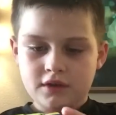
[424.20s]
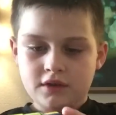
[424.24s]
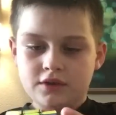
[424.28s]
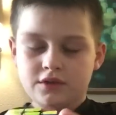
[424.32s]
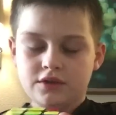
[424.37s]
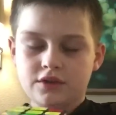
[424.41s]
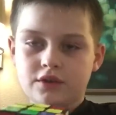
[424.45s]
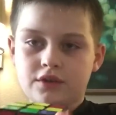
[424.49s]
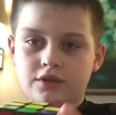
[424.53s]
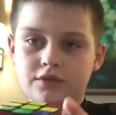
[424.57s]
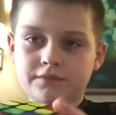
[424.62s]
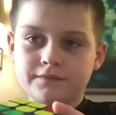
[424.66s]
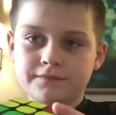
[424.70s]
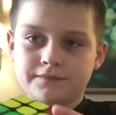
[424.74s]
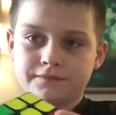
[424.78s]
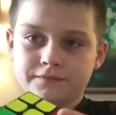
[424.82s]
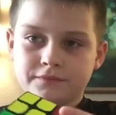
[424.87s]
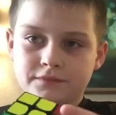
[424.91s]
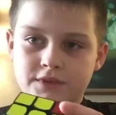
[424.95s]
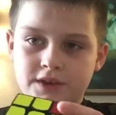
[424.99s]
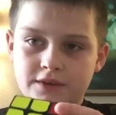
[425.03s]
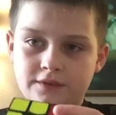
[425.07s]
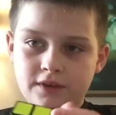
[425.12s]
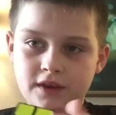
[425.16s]
So
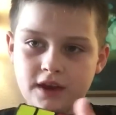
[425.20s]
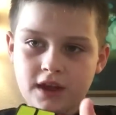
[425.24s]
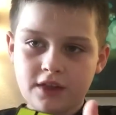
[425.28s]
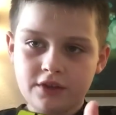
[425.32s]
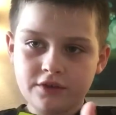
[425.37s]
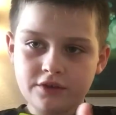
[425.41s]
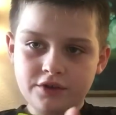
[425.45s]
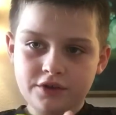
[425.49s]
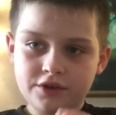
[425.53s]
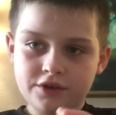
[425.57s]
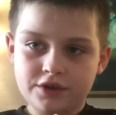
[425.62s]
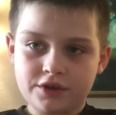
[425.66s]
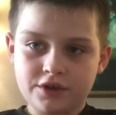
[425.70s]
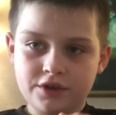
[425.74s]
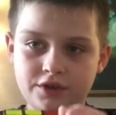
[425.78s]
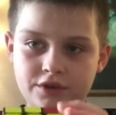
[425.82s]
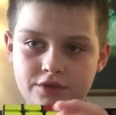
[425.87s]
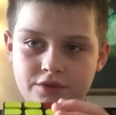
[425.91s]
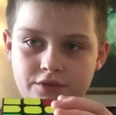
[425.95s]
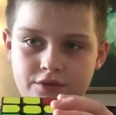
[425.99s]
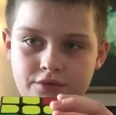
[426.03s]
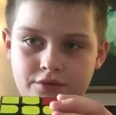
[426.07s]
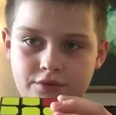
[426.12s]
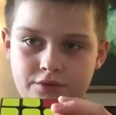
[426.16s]
different colors,
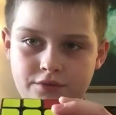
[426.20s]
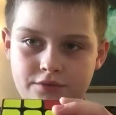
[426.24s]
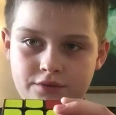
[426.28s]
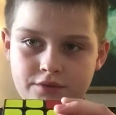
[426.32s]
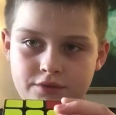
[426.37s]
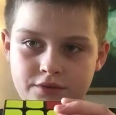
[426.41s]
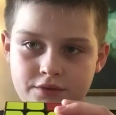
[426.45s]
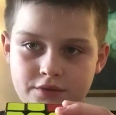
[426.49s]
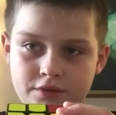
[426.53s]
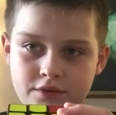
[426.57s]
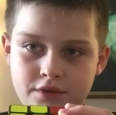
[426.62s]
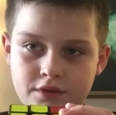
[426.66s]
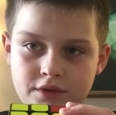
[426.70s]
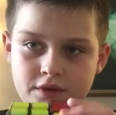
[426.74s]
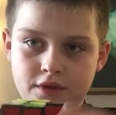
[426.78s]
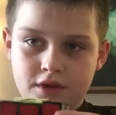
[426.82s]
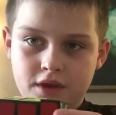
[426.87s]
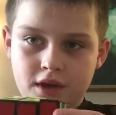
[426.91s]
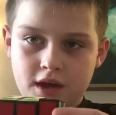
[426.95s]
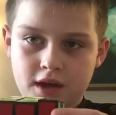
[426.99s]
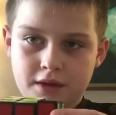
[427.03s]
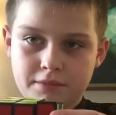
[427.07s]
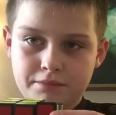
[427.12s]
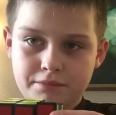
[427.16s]
you
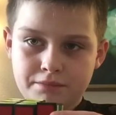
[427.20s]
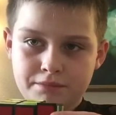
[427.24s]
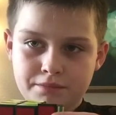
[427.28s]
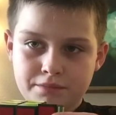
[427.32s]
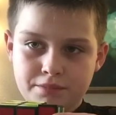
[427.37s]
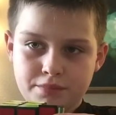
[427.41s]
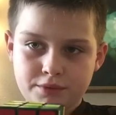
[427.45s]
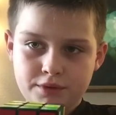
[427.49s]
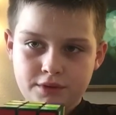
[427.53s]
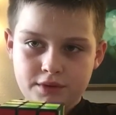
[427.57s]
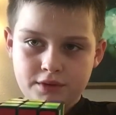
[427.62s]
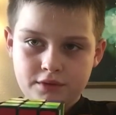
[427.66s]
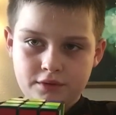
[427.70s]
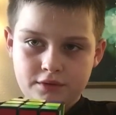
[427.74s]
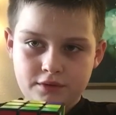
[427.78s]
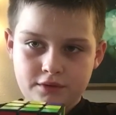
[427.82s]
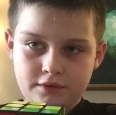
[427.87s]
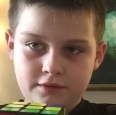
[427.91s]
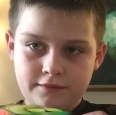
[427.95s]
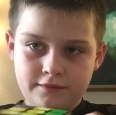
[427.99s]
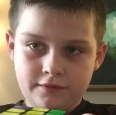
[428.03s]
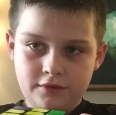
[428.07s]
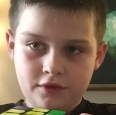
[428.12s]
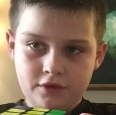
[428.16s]
up,
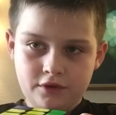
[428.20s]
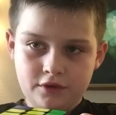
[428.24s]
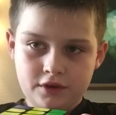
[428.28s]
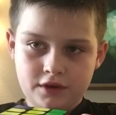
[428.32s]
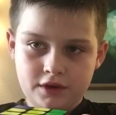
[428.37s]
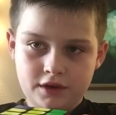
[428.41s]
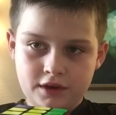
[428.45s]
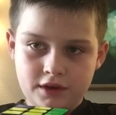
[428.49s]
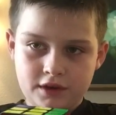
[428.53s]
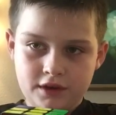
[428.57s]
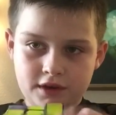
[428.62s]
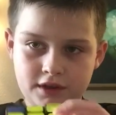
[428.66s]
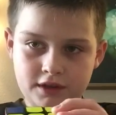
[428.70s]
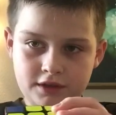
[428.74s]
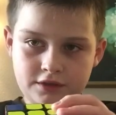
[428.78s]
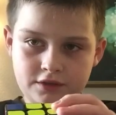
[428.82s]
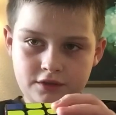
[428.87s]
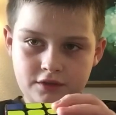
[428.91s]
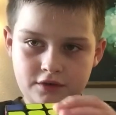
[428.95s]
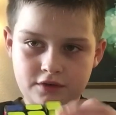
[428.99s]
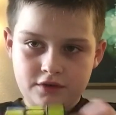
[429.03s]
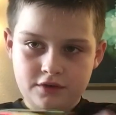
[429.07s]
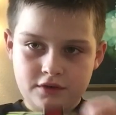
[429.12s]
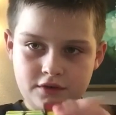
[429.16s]
over,
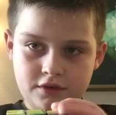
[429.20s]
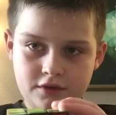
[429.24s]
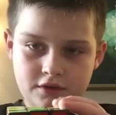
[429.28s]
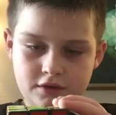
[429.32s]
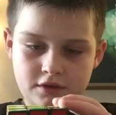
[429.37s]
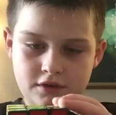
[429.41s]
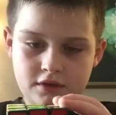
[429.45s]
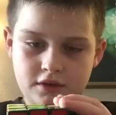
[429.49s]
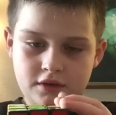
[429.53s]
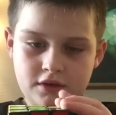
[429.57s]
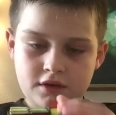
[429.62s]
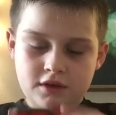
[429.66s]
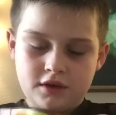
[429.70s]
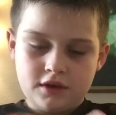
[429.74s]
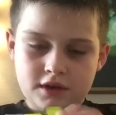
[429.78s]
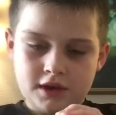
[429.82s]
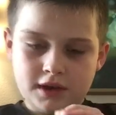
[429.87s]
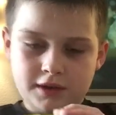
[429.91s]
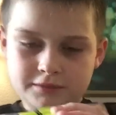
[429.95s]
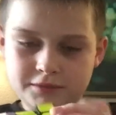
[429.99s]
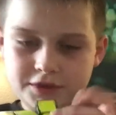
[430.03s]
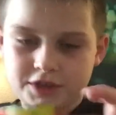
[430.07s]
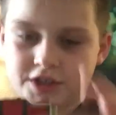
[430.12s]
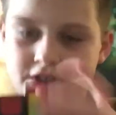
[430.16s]
insert.
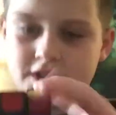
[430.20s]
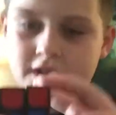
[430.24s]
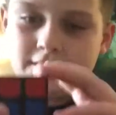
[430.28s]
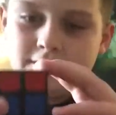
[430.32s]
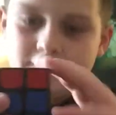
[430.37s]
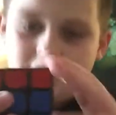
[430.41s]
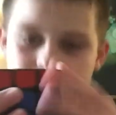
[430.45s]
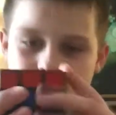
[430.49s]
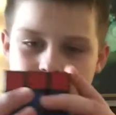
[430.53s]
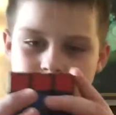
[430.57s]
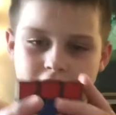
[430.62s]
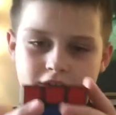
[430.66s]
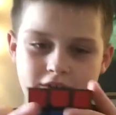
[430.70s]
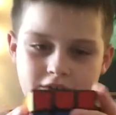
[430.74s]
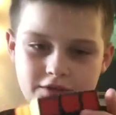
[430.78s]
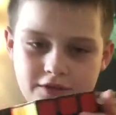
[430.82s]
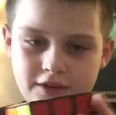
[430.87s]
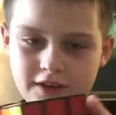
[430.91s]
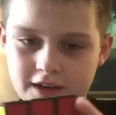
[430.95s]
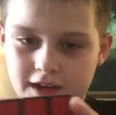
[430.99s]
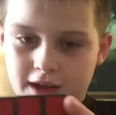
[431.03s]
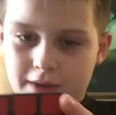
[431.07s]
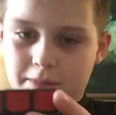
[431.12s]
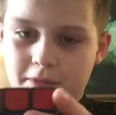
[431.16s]
I'm just giving you a little
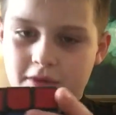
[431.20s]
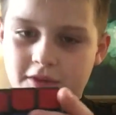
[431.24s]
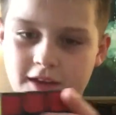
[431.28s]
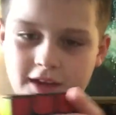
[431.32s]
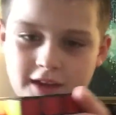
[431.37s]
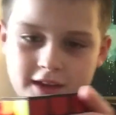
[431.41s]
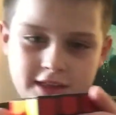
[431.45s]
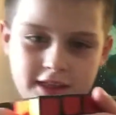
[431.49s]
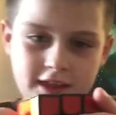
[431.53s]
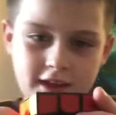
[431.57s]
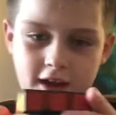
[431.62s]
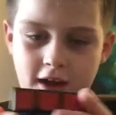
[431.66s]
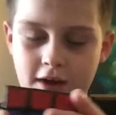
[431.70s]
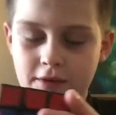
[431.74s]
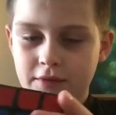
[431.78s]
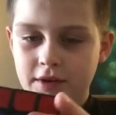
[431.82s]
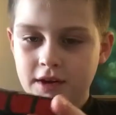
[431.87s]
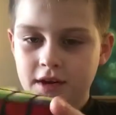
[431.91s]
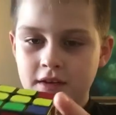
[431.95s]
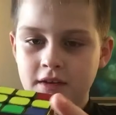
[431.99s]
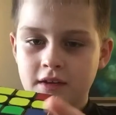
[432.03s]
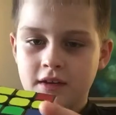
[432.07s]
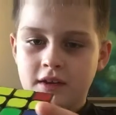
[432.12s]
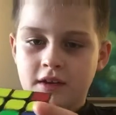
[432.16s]
recap on that because I got
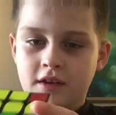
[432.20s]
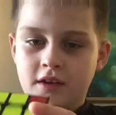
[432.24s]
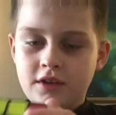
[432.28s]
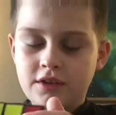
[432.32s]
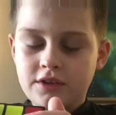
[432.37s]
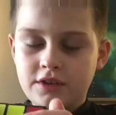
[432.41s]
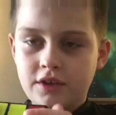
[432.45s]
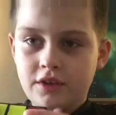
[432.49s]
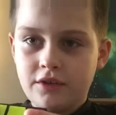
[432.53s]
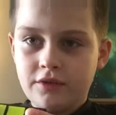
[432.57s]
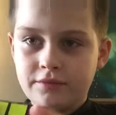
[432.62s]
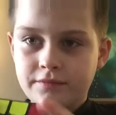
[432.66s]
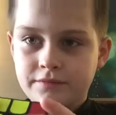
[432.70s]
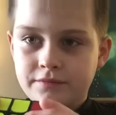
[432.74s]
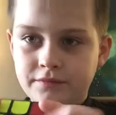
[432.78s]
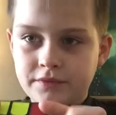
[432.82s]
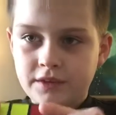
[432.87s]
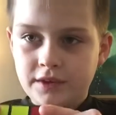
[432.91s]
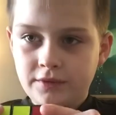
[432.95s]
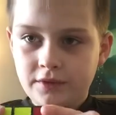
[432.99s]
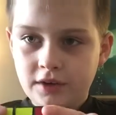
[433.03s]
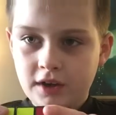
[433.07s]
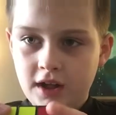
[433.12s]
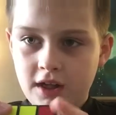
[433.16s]
one. So
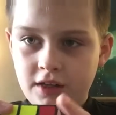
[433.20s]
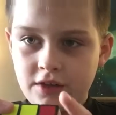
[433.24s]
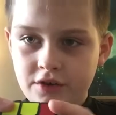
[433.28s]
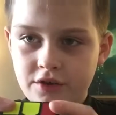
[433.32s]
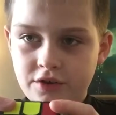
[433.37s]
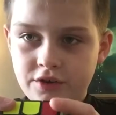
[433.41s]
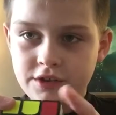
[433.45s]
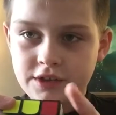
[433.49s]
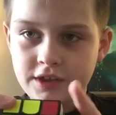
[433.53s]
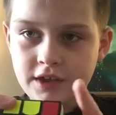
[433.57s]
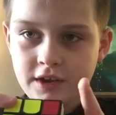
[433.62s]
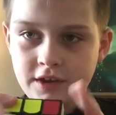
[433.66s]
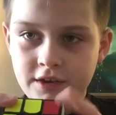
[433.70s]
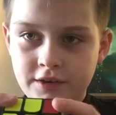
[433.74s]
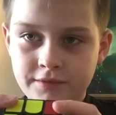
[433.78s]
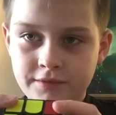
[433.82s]
different colors,